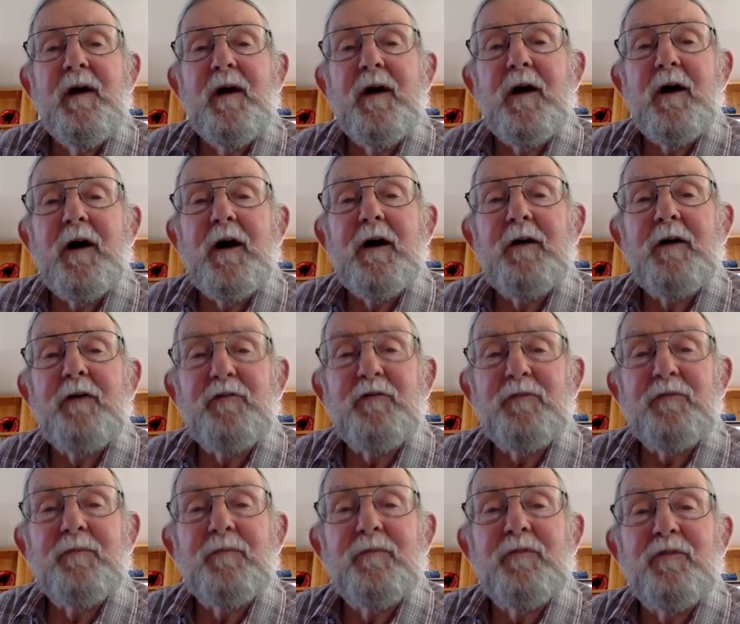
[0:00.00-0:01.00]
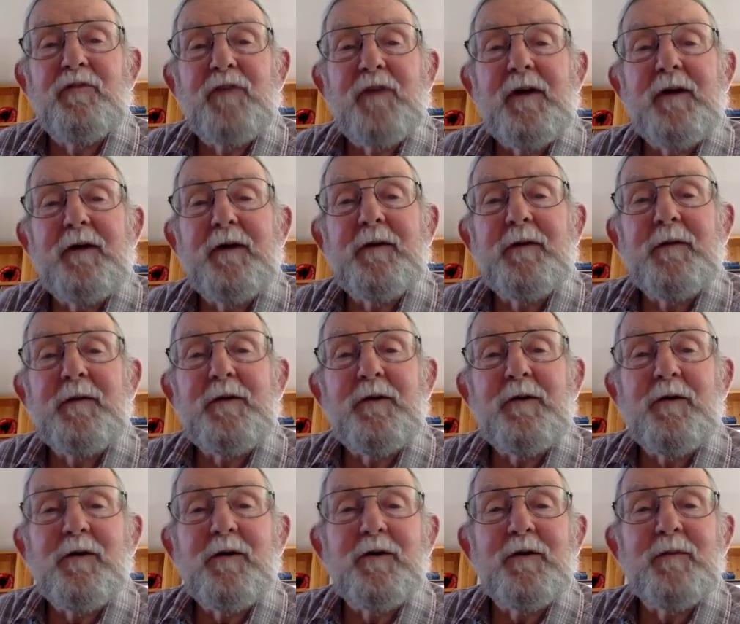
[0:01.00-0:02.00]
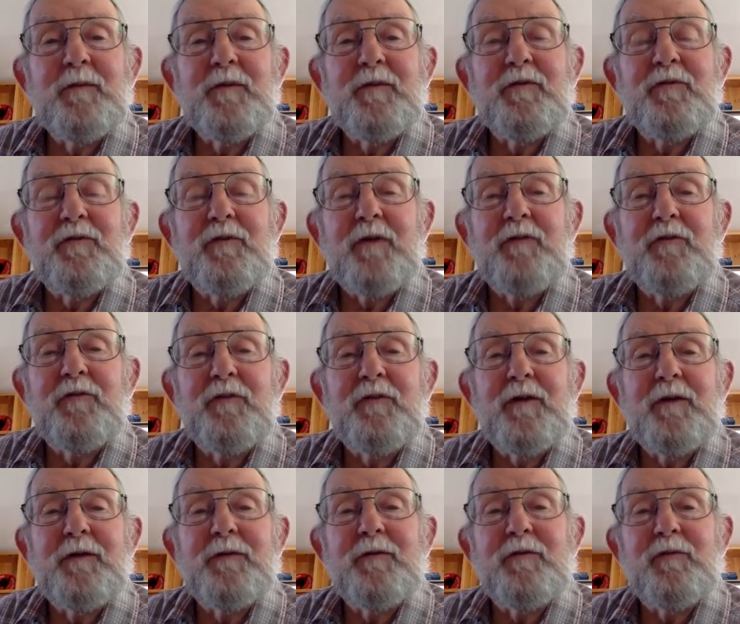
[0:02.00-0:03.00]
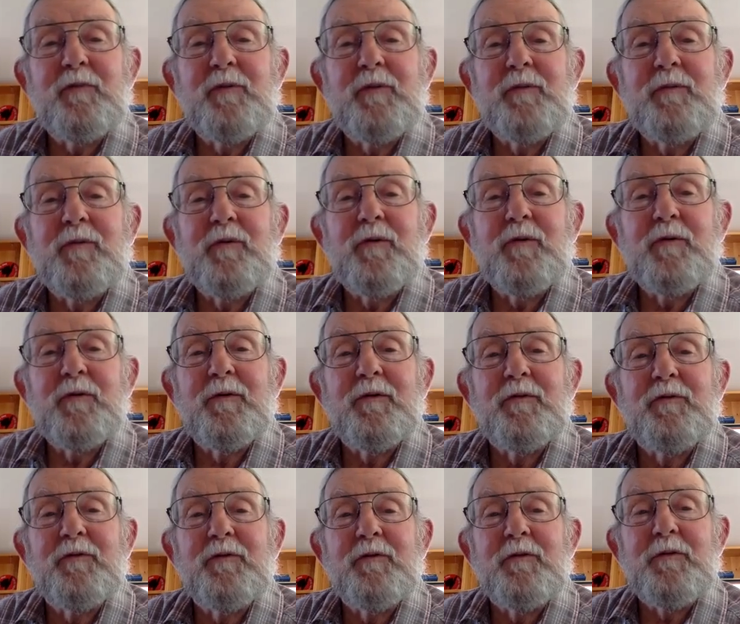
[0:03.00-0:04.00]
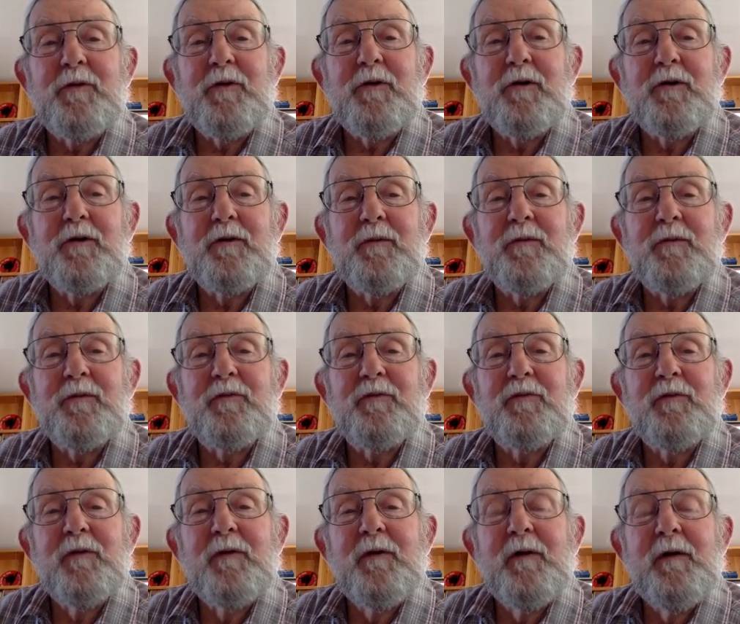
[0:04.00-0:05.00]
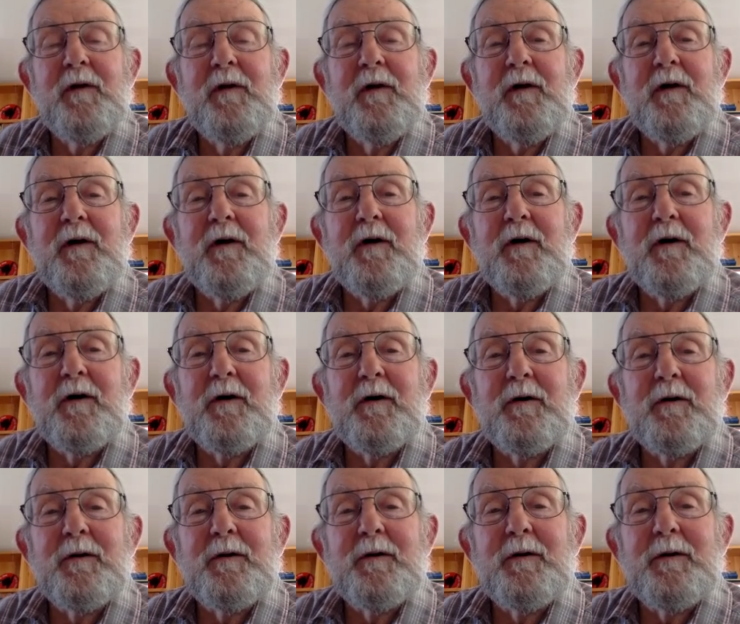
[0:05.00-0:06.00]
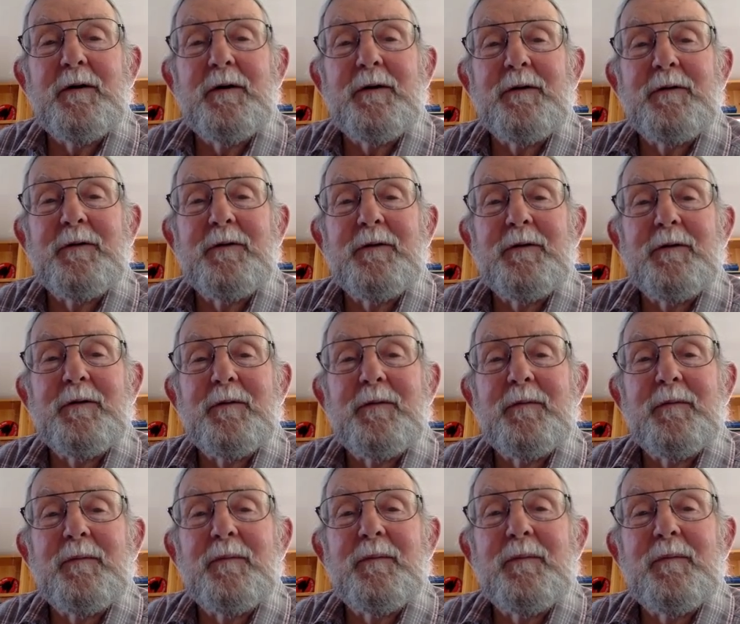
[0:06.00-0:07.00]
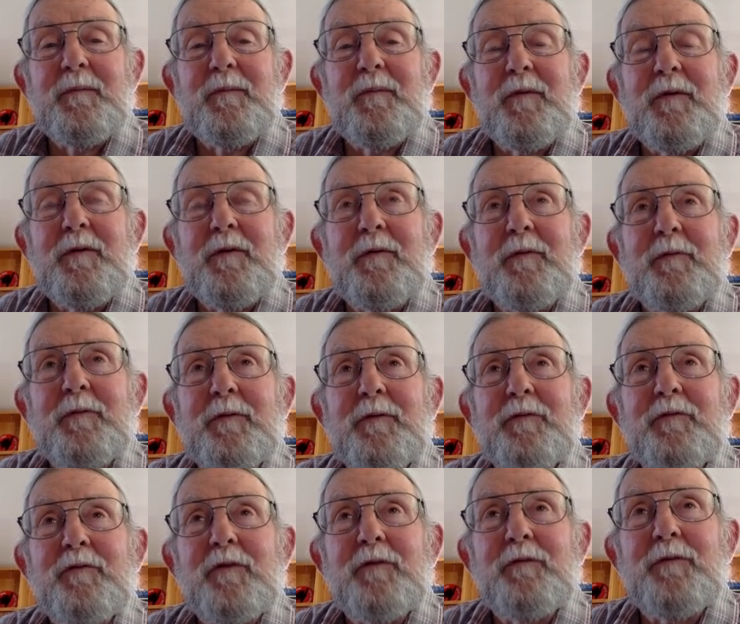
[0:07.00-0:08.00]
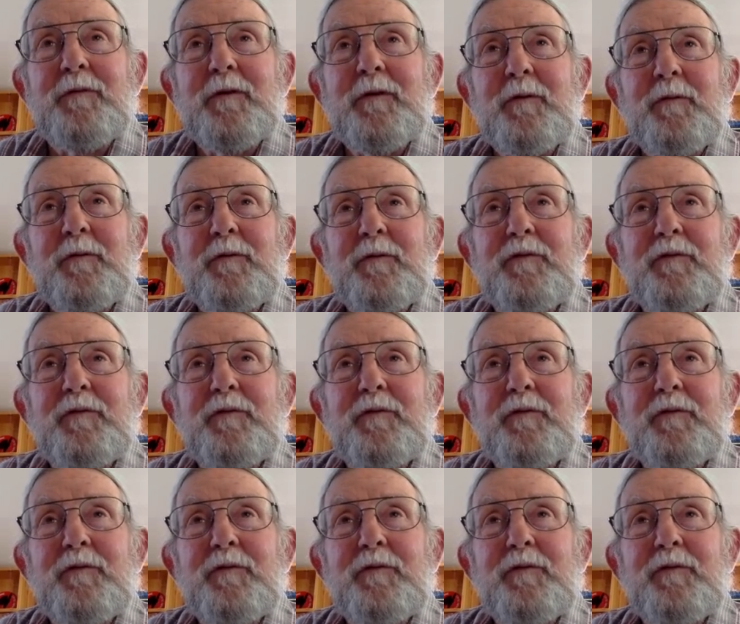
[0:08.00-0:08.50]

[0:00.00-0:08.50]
I sat in the arguments. I sat in the Supreme Court and listened to the arguments. And one of the things, I think it was